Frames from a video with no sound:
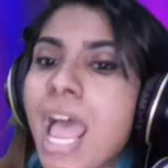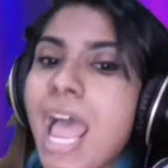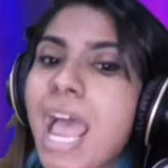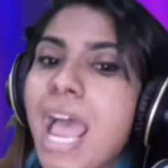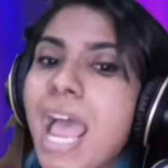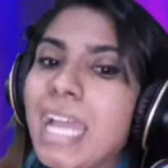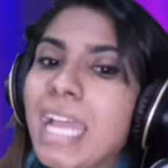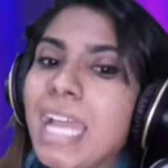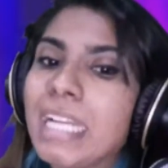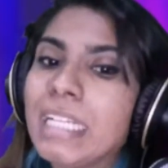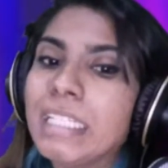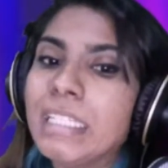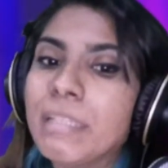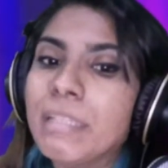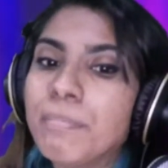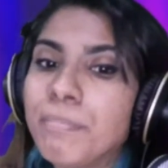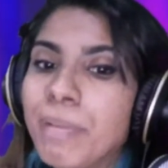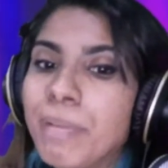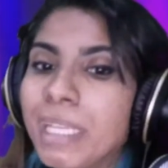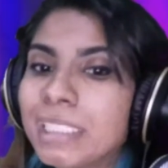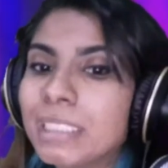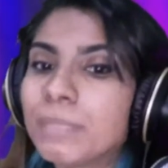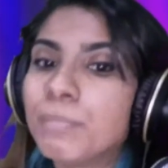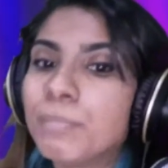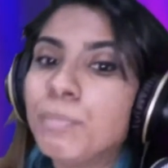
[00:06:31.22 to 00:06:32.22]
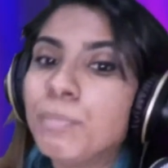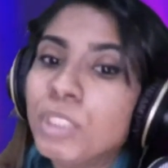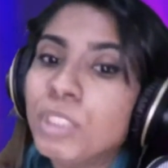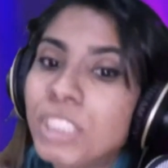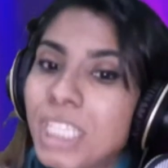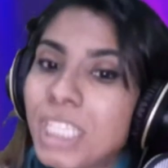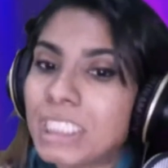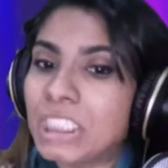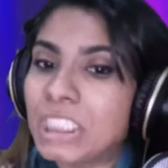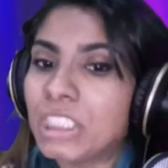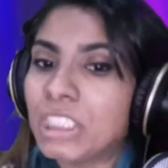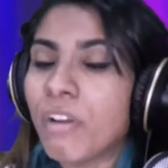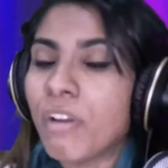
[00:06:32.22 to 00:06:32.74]
and the best
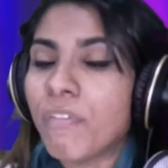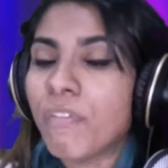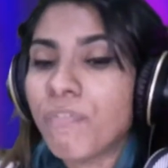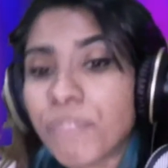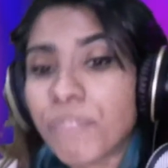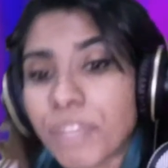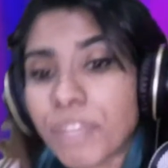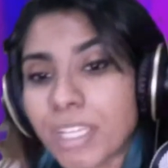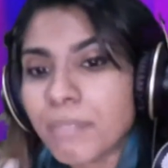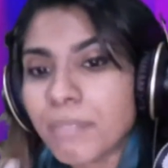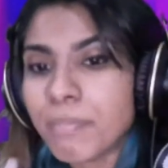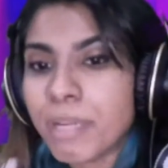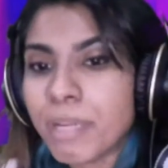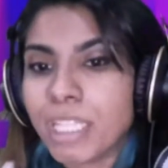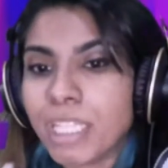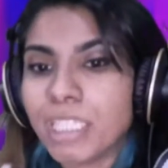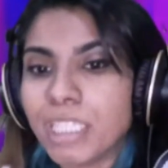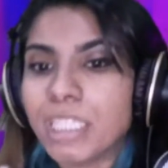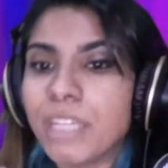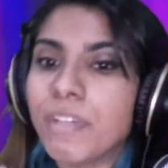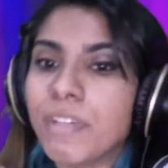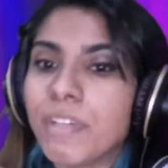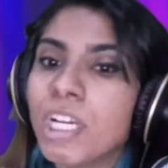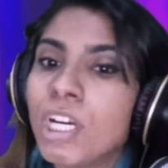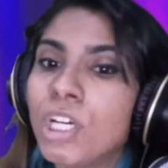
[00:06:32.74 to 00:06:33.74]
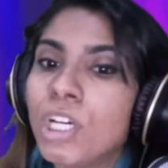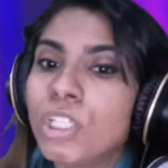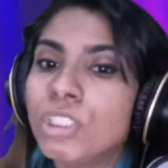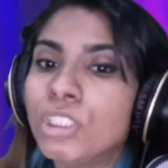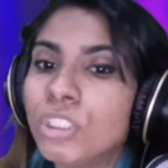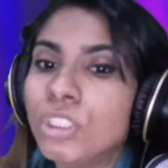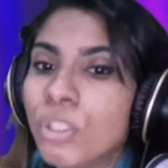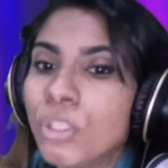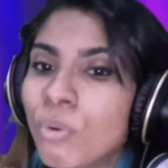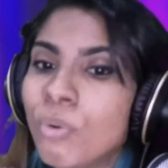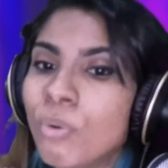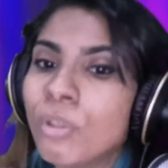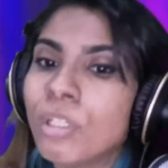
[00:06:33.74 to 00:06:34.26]
British female, giving her a
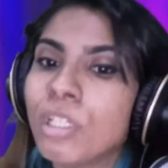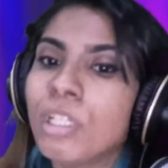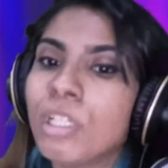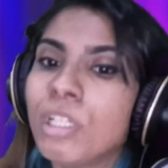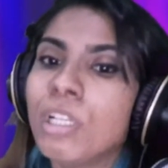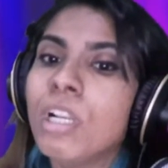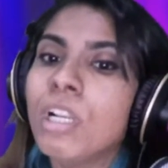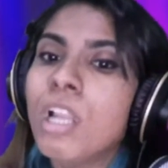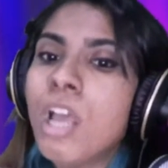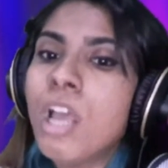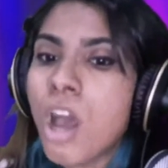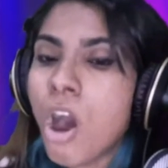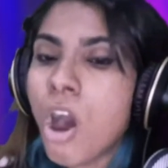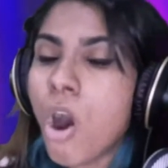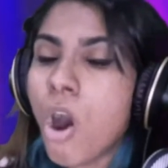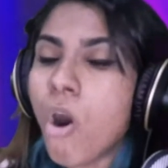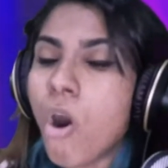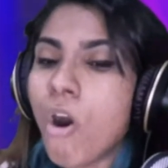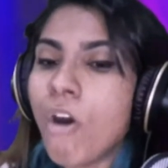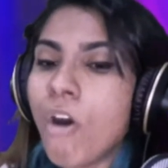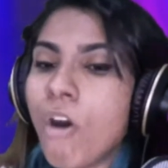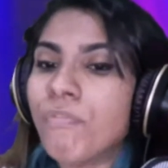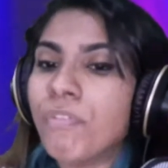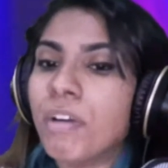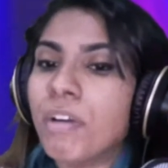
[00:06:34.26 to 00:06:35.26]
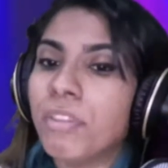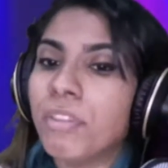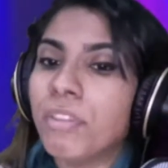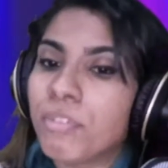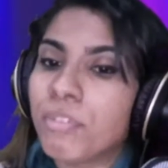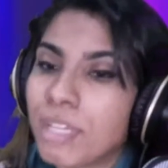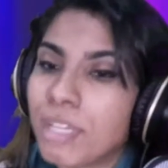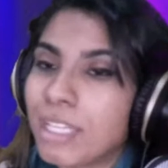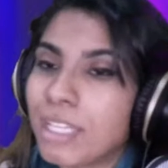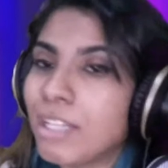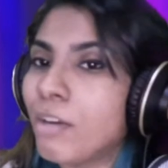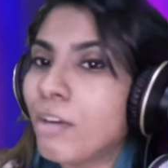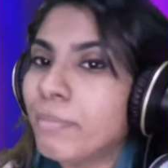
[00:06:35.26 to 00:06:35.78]
total of
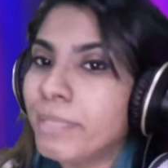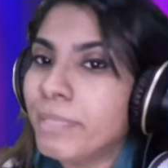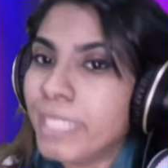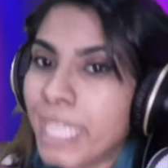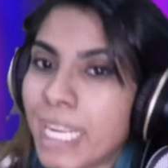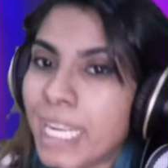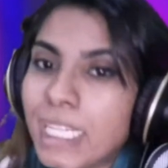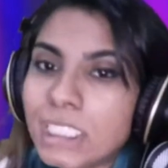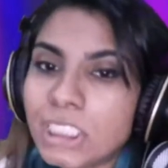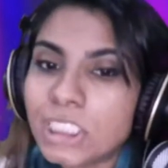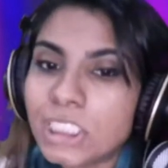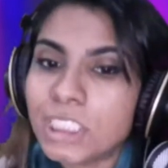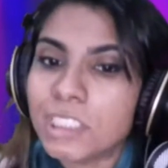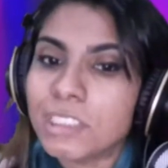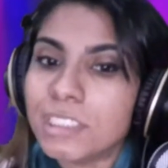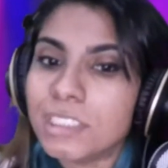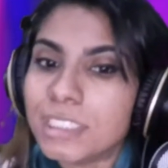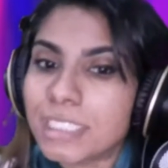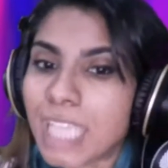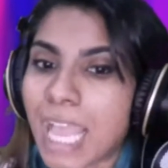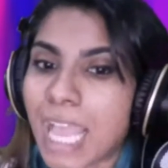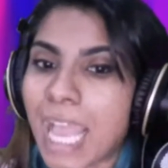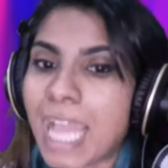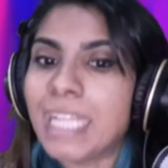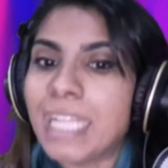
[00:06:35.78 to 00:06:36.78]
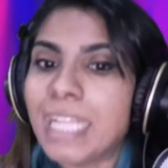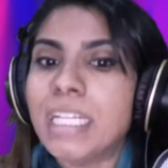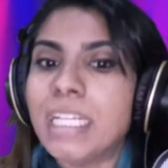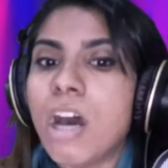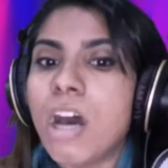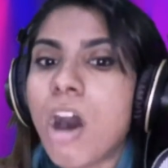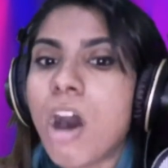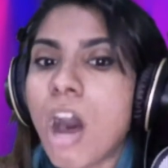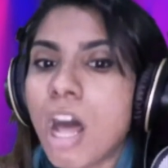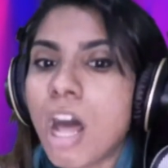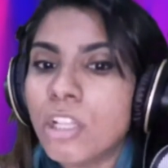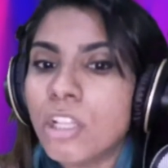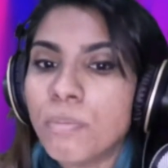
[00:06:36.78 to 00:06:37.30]
3 nominations. And
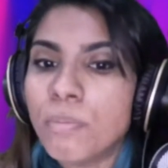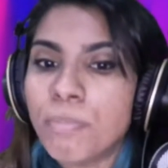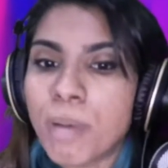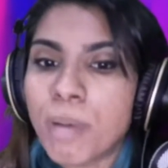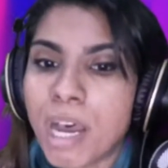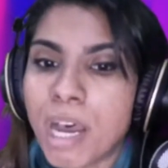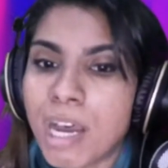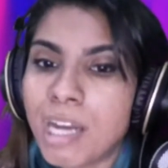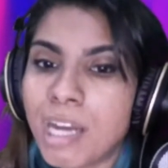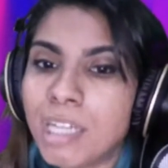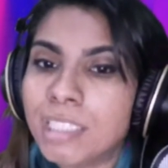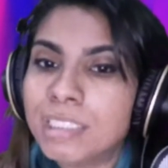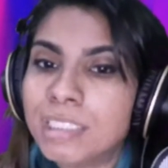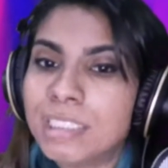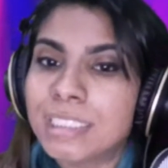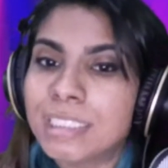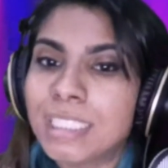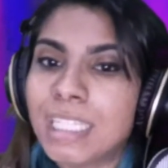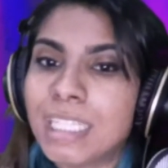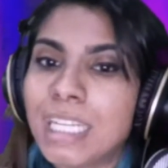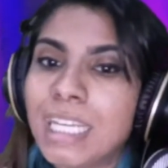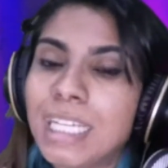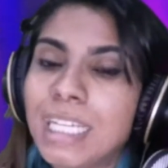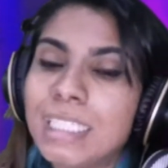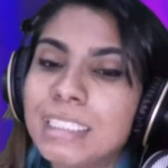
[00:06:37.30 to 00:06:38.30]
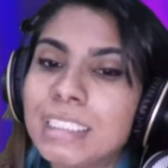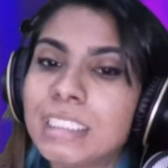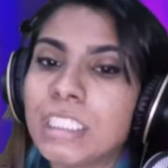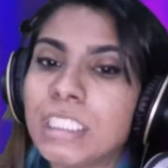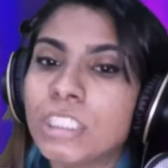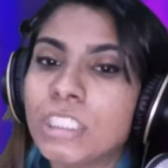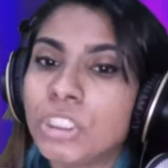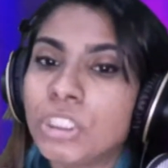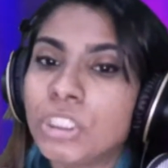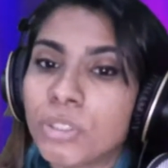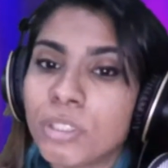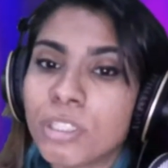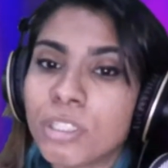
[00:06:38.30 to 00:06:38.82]
Arlo Parks, Celeste,
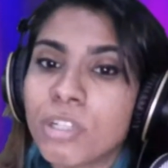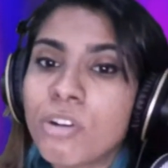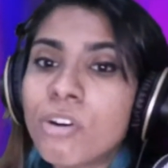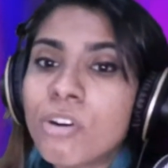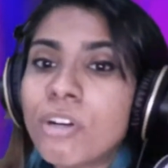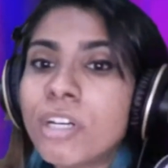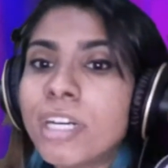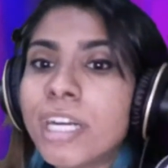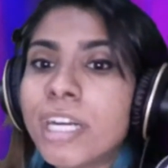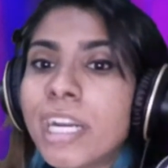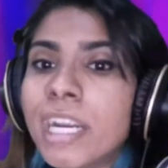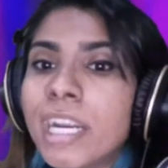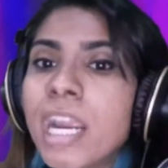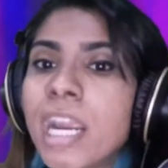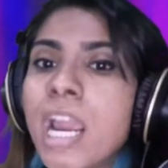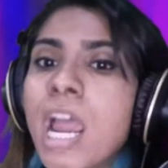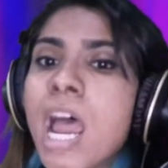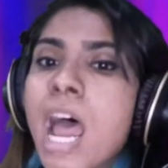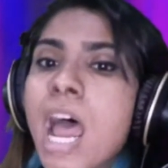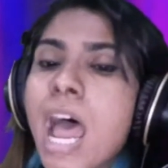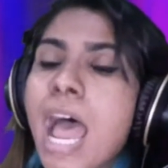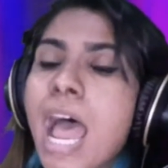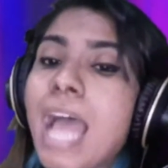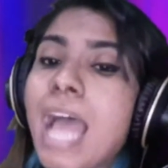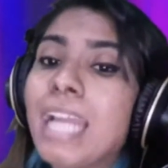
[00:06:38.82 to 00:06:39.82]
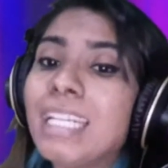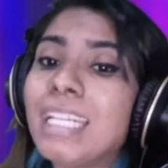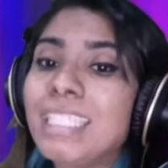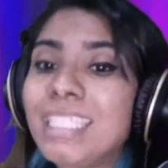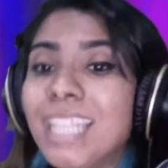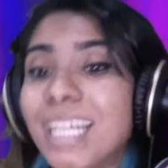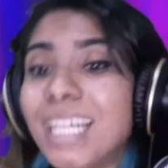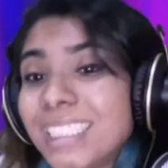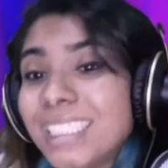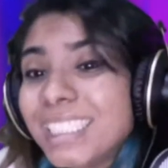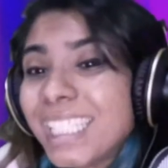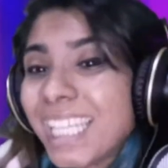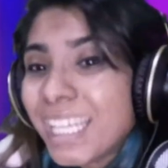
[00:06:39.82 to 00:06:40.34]
Joel Corey, and
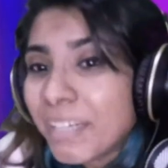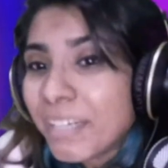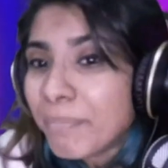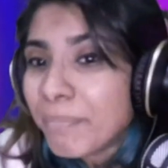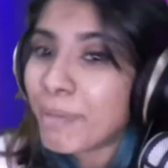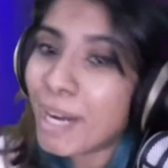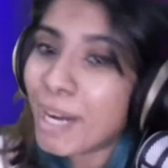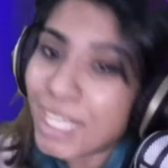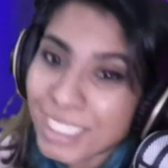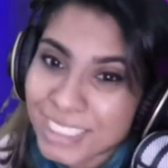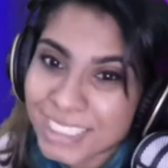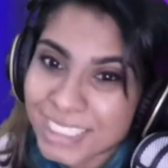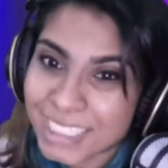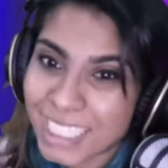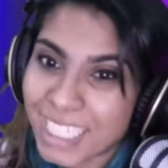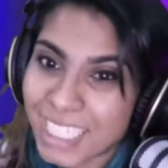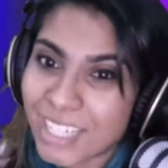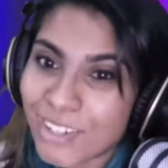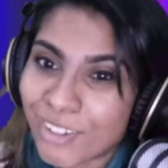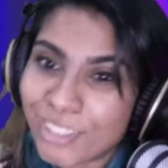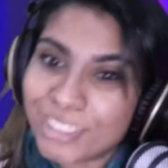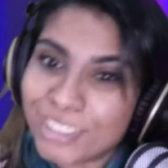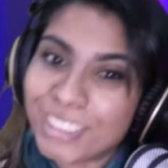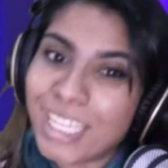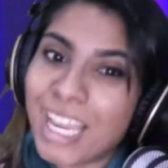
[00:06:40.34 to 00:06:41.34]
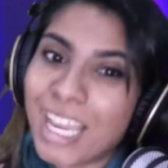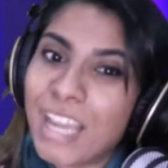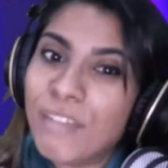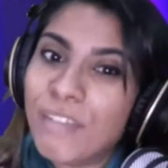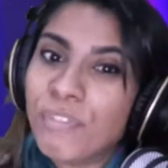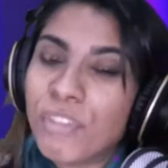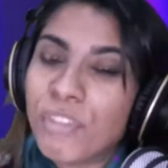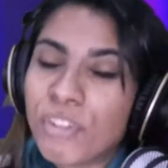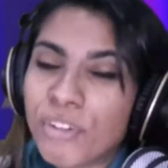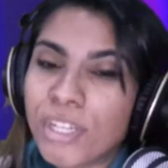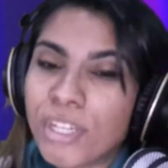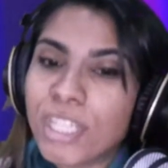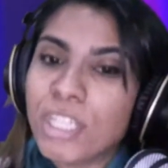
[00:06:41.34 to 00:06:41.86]
Young T and Bugsy also have
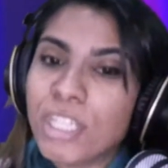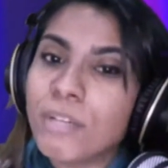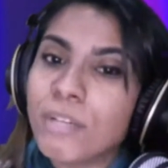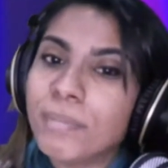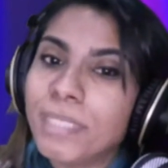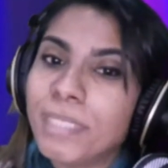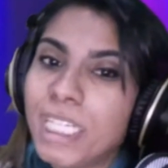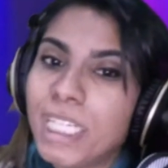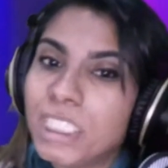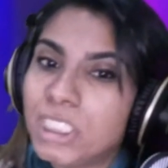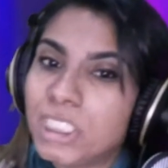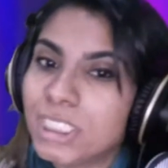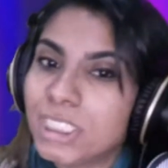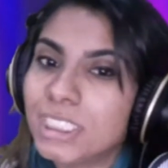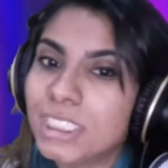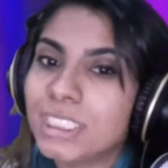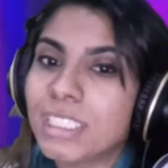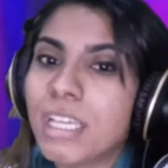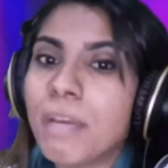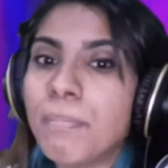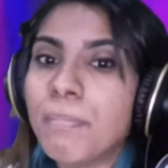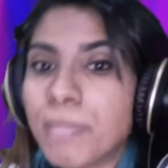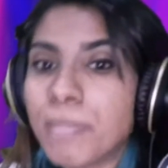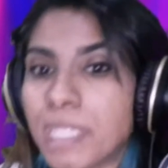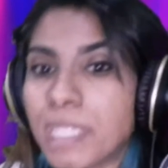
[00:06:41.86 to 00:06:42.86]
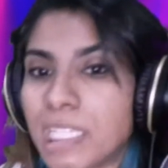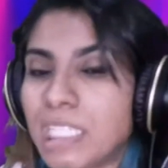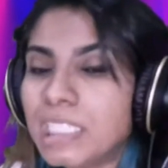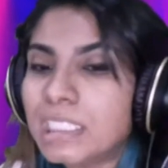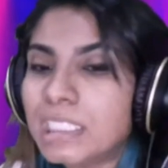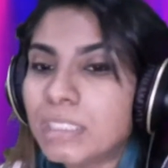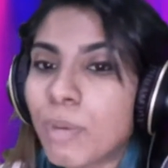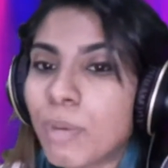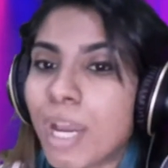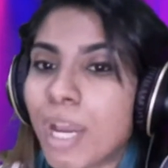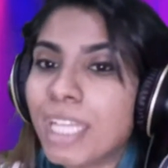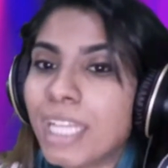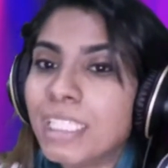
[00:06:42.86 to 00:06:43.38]
3 nominations
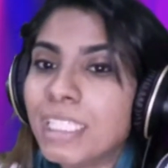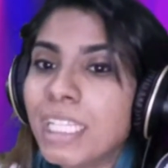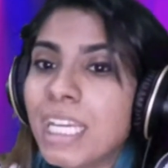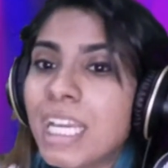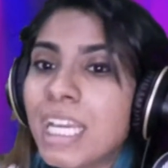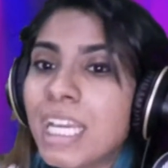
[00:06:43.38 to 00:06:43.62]
apiece, while